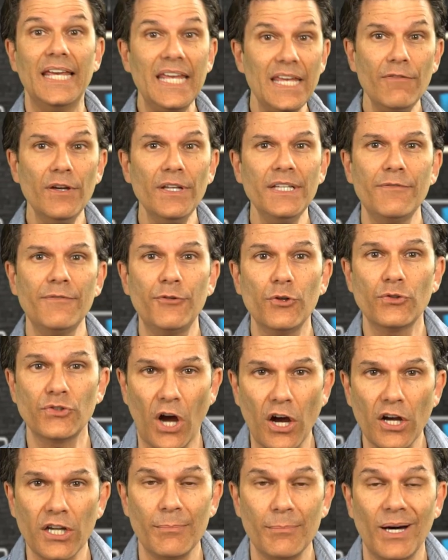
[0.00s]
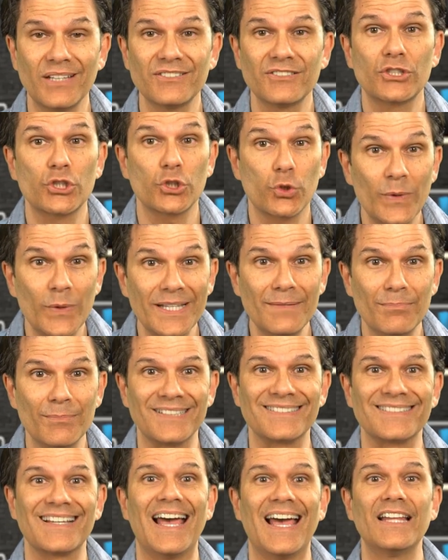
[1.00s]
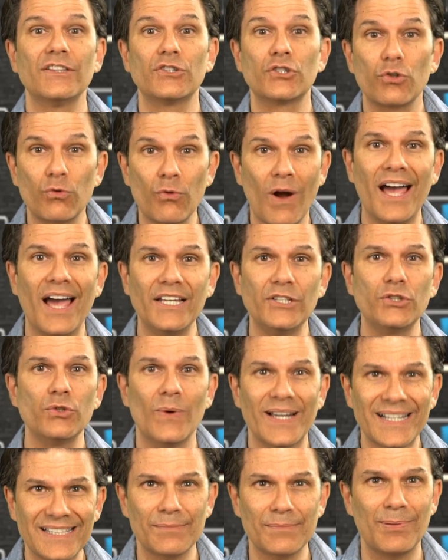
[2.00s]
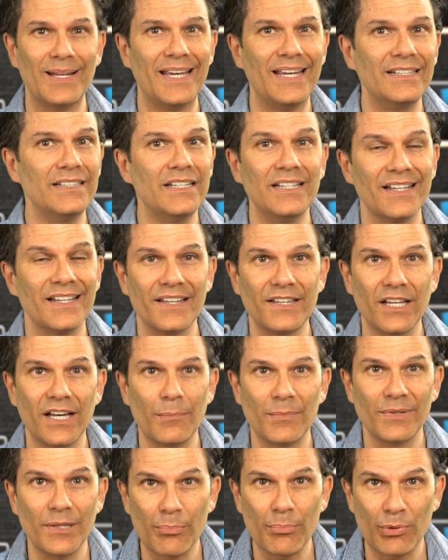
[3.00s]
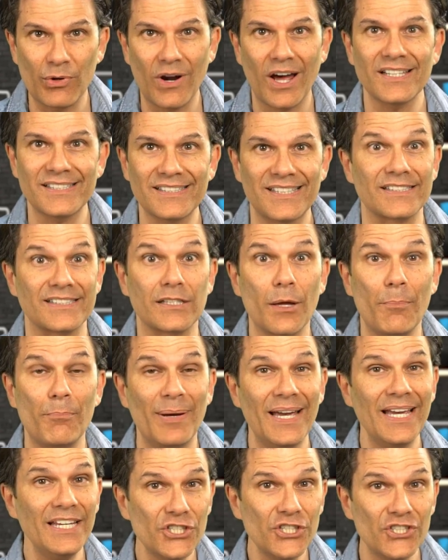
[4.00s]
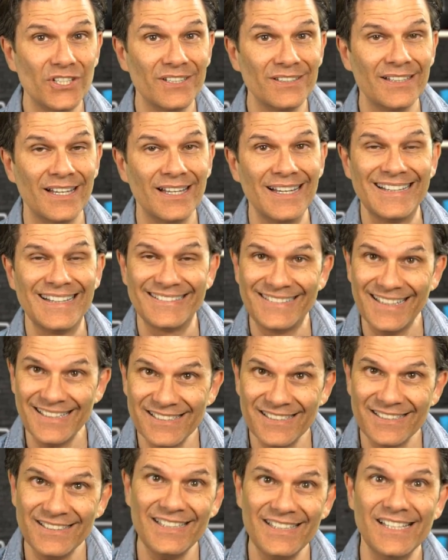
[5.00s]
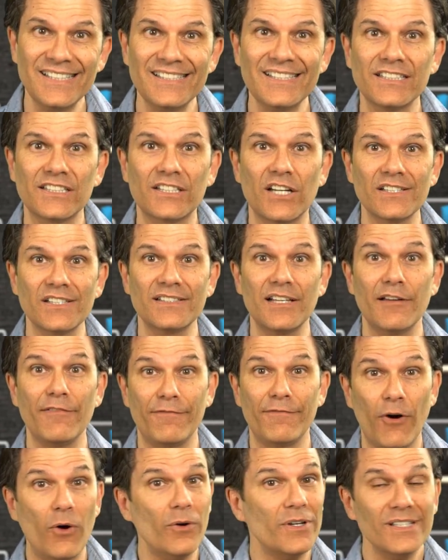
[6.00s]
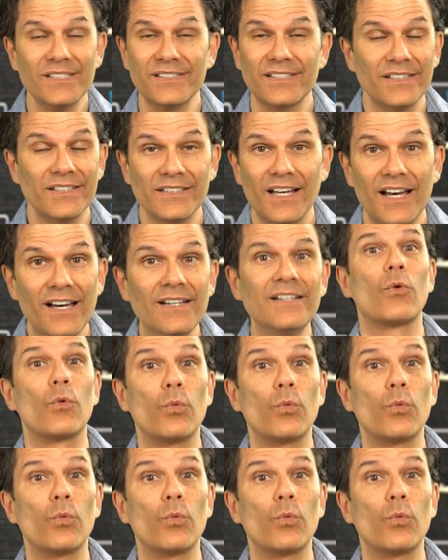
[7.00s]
Even if you talk about the treatment and try to explain the process, the patient doesn't listen because they focus on the